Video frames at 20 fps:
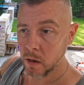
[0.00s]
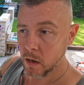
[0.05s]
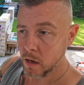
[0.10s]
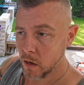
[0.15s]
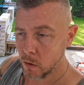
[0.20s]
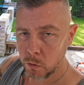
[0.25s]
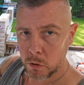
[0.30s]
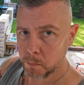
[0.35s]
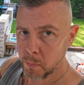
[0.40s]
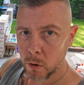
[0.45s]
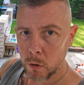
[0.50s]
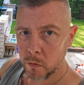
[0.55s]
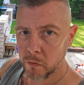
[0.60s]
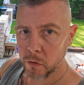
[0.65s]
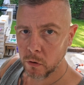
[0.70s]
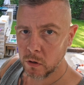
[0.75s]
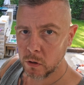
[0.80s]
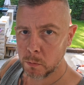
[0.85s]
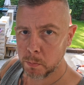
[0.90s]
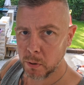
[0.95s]
He was
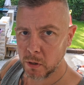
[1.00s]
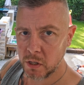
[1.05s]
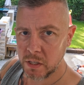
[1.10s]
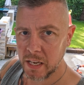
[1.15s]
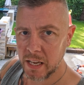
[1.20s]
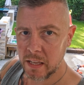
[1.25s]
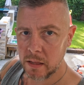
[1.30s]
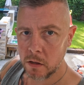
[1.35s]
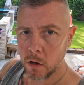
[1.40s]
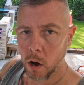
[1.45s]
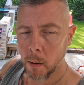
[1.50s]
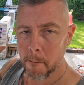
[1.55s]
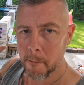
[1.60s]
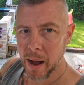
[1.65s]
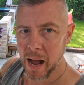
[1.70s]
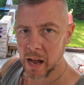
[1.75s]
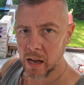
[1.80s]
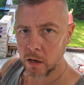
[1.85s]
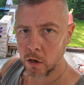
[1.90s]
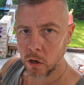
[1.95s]
beautiful, he was pristine, not a
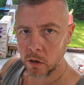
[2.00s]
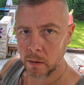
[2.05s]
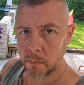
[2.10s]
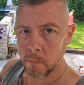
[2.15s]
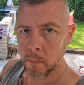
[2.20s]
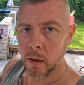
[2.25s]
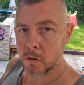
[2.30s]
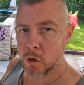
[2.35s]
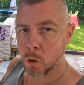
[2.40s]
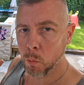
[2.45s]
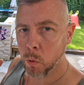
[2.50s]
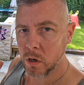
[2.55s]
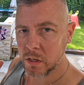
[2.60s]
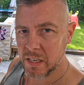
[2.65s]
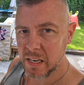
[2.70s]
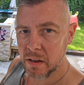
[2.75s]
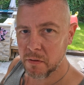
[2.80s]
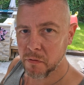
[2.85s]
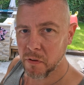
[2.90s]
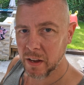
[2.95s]
mark on him. So was
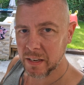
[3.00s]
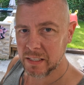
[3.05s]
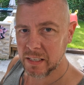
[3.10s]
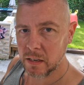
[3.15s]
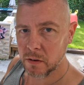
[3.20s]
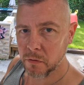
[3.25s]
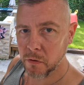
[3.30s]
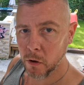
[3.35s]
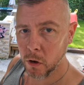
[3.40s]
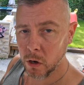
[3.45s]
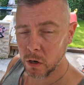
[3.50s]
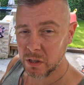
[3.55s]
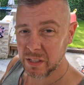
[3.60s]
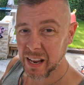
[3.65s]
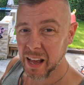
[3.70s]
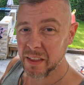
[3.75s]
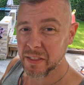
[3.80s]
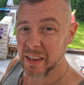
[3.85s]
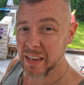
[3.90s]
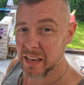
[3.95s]
he affected first?
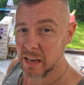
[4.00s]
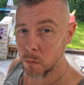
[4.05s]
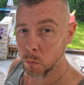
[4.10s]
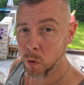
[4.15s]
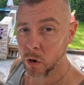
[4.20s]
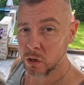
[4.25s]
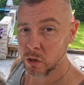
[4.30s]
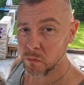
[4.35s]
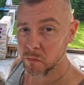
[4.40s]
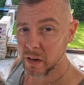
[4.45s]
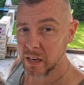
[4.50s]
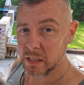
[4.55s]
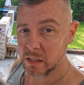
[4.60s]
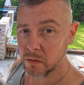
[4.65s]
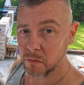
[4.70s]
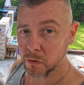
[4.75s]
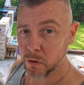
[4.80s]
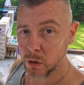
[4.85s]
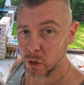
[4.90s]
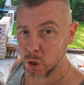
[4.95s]
I think it was a
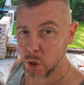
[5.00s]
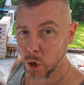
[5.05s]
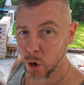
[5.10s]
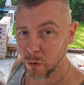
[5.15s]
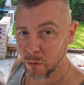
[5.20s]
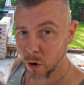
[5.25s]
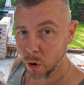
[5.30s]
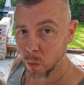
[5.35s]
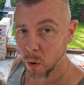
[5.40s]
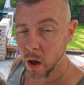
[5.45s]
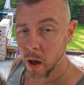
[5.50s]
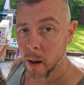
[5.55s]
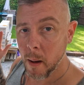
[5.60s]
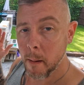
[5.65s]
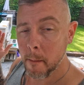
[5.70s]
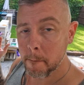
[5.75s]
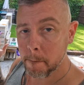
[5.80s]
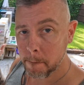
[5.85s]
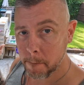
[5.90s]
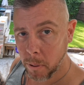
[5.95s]
reason for the Shuro
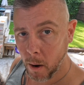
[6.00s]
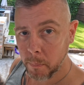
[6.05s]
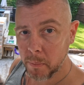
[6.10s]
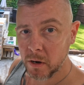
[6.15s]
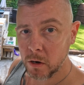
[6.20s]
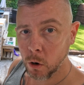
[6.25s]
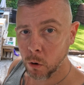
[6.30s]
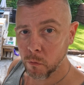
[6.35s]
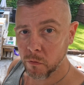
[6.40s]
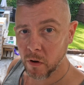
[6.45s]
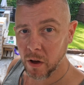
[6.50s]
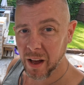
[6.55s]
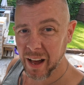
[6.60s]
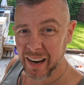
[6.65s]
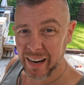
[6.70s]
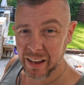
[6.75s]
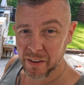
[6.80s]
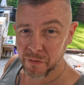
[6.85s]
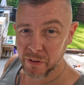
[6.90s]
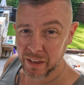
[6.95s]
popping over,
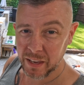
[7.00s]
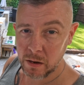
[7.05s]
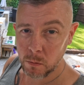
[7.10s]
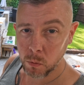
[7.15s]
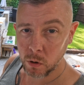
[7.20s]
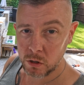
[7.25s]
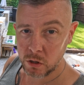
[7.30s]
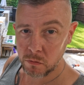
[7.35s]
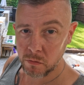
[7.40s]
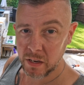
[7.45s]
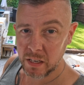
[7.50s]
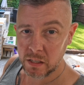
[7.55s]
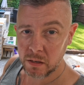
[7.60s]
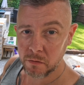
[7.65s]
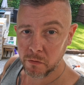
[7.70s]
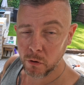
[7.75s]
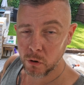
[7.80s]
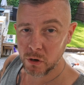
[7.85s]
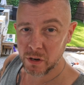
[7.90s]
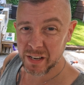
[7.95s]
and I think it was a reason
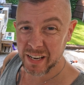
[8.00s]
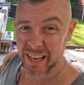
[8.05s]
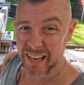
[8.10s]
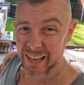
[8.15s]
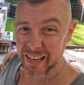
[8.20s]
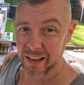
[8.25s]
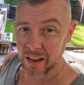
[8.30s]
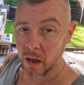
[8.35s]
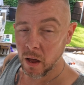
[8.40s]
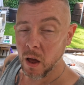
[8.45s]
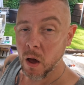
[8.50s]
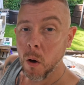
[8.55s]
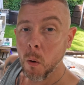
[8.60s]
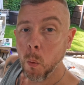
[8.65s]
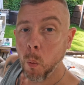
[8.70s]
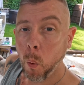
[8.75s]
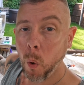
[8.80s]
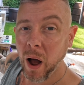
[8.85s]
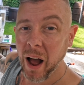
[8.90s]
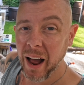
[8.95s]
for
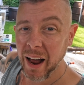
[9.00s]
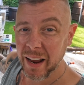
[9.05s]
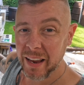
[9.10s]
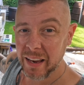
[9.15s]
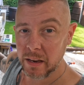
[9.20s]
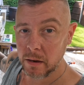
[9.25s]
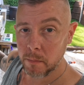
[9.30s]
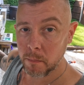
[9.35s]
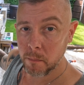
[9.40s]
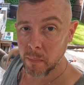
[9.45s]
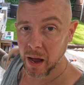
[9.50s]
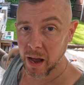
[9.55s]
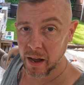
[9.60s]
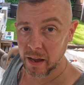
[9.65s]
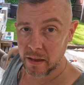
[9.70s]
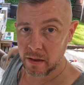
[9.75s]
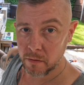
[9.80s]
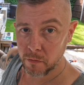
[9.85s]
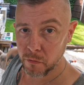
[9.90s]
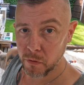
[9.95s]
why
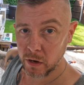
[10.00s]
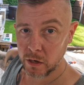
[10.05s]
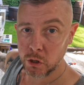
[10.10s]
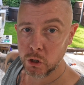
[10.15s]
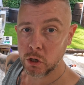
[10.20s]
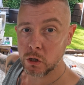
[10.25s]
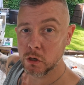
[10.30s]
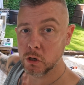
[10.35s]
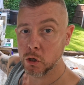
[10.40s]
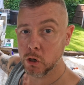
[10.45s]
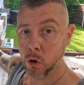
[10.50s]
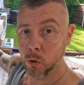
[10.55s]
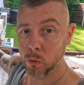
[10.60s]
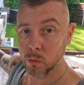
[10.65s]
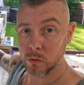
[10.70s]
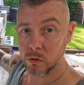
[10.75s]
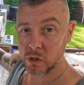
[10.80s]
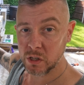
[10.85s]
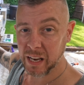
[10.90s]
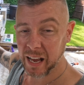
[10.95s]
my fish
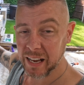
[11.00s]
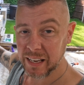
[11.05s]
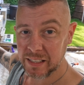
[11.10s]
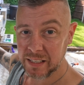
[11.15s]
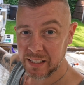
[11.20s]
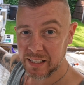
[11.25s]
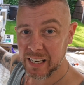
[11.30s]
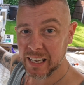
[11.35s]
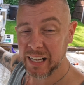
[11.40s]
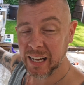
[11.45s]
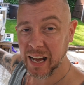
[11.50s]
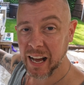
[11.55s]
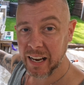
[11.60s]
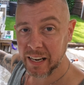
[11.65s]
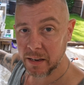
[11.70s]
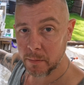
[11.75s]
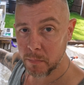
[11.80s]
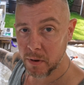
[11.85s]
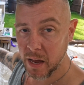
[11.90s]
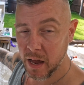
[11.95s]
shown signs of
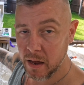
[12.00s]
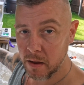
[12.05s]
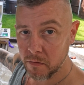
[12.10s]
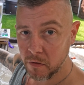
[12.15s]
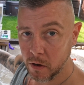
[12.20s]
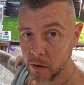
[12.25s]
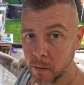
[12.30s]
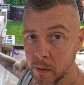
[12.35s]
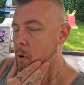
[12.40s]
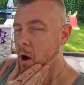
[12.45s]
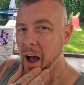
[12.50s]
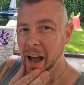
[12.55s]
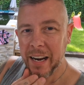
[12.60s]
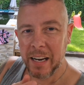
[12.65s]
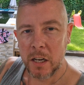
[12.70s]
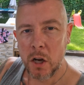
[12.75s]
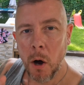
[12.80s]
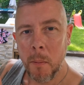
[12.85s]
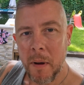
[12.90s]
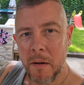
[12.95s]
declining behaviour. But I had a
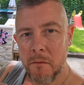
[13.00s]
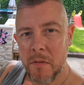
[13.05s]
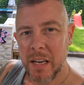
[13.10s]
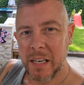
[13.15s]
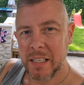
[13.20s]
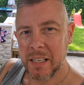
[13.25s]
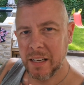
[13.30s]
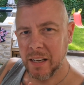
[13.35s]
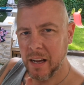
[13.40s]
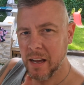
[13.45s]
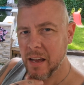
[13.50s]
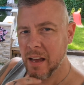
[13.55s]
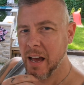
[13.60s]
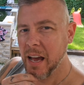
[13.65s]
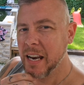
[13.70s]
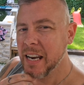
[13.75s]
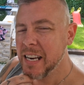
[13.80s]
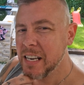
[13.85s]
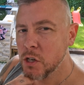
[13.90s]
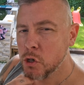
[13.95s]
comment recently,
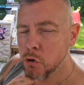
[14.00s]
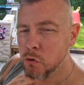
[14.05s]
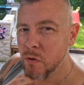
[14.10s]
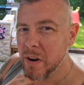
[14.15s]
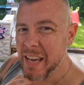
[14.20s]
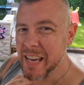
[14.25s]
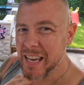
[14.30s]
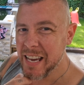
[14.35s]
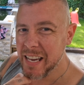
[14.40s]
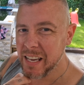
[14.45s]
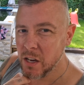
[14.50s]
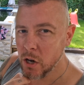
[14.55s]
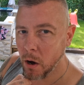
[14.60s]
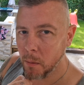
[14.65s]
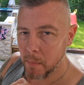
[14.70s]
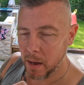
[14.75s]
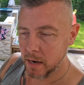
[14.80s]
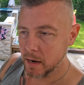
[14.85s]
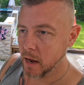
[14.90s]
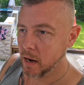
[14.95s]
an intriguing
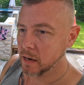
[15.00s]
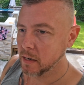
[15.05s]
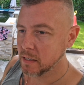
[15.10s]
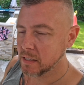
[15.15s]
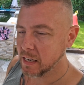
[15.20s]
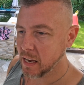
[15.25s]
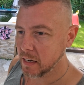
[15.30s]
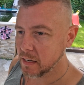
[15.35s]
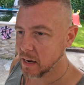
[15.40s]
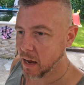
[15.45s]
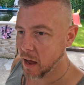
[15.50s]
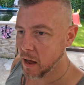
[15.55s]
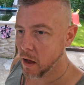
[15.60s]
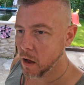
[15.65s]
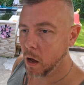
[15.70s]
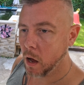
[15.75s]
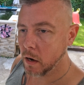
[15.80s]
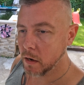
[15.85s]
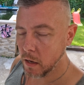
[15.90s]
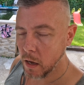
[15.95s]
comment, and it said,
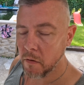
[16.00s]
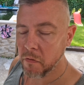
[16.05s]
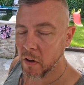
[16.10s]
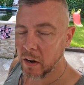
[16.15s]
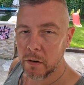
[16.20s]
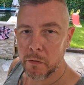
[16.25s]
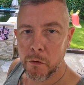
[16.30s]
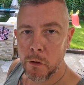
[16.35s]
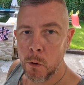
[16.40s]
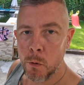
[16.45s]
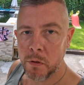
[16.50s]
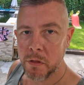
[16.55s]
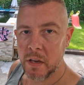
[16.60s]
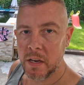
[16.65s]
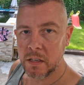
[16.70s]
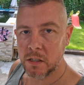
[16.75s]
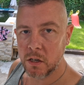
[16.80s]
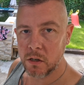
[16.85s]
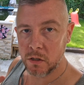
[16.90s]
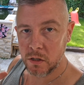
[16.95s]
and I've had a few of
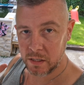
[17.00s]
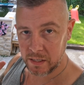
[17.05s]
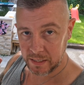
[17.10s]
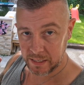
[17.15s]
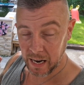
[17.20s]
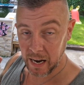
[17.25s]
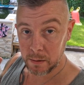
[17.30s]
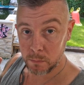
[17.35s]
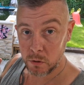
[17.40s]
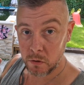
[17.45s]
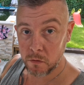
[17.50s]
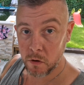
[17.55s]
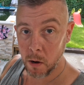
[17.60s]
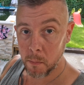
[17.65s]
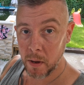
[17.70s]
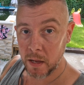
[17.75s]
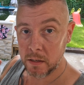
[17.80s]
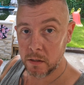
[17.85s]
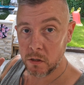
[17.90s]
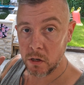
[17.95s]
these types of
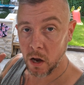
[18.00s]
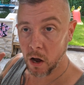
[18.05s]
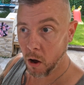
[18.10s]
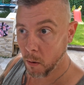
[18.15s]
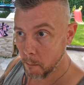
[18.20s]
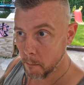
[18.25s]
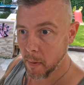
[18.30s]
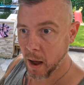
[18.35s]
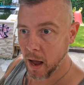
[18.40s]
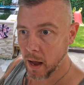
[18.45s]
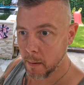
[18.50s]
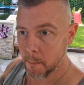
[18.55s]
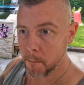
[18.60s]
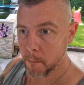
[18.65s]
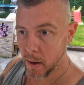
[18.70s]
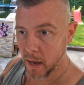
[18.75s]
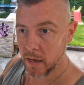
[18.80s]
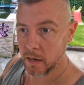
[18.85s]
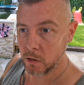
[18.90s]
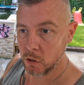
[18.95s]
comments on my
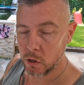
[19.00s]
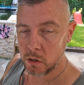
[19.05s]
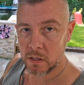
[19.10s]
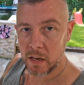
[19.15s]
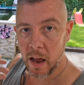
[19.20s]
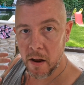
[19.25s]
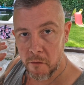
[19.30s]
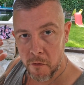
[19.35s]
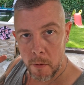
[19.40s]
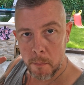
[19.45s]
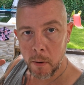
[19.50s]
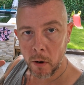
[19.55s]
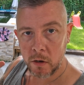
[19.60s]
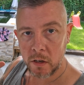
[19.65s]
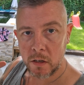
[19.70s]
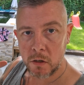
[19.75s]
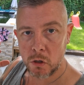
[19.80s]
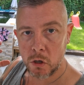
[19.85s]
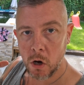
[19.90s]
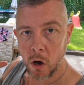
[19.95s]
page because
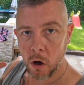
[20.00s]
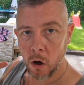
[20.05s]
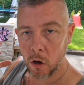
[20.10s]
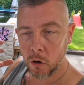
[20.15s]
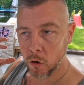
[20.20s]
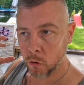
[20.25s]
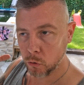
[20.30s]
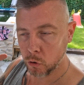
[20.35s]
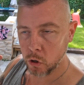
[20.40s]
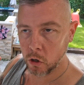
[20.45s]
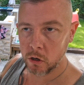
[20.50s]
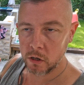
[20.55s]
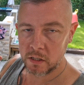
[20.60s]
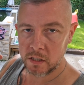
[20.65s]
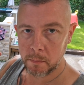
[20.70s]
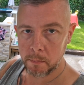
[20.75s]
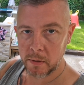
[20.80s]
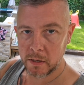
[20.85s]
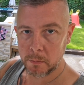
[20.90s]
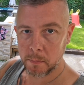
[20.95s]
everybody has got an
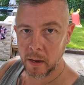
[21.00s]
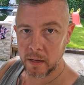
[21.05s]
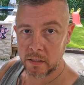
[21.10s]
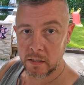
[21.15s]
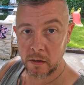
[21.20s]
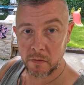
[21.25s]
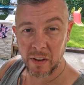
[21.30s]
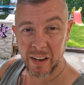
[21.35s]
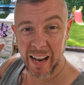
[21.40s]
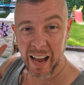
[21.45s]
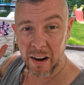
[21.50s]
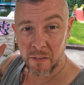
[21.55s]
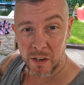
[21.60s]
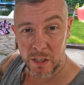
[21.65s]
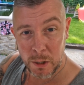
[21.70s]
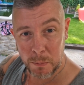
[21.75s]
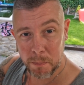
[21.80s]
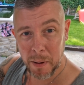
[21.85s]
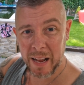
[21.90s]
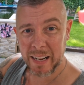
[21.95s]
alternative perspective, and I
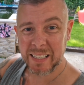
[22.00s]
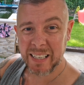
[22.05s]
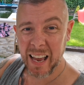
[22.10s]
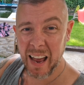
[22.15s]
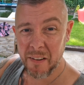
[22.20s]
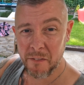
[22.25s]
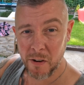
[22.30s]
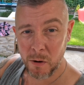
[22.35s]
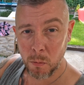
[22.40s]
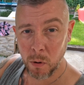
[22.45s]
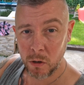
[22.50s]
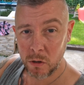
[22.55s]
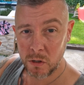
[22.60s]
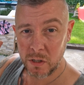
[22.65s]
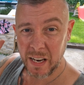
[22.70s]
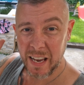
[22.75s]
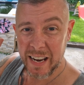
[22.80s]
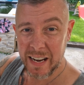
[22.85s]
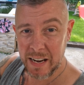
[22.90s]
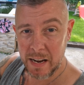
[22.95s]
respect everyone's
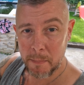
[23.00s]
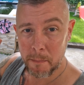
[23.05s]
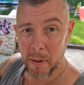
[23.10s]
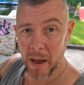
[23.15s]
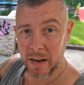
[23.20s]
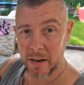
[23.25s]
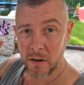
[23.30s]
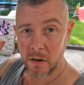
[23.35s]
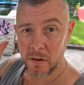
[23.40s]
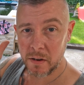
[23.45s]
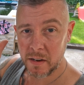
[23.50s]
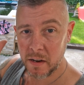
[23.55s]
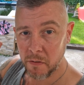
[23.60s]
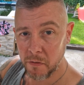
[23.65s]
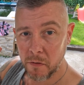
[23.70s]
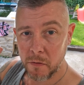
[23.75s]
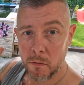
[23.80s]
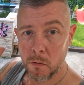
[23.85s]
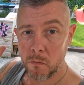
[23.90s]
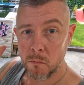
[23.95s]
independent,
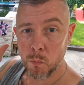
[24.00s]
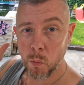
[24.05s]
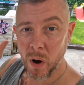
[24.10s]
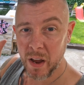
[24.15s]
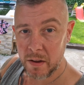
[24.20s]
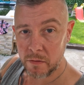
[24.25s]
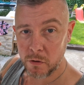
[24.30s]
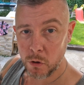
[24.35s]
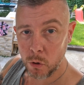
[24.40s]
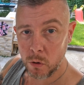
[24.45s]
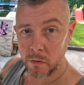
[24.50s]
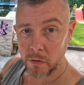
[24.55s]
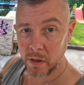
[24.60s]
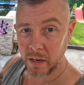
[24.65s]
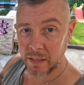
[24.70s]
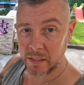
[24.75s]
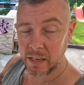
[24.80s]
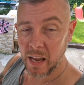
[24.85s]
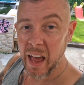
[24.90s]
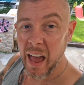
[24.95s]
different way of doing
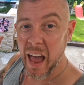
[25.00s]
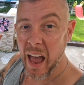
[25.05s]
things.